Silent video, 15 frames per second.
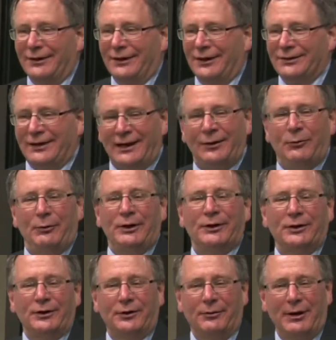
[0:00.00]
It's kind of
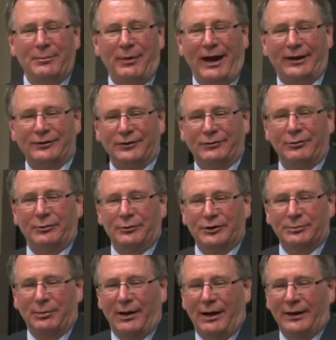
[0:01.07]
weird the way pastors will
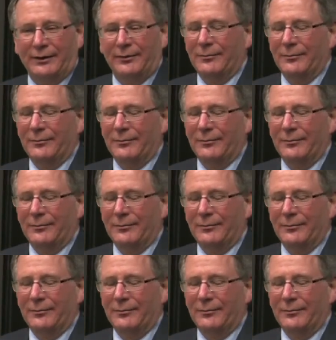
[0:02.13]
respond.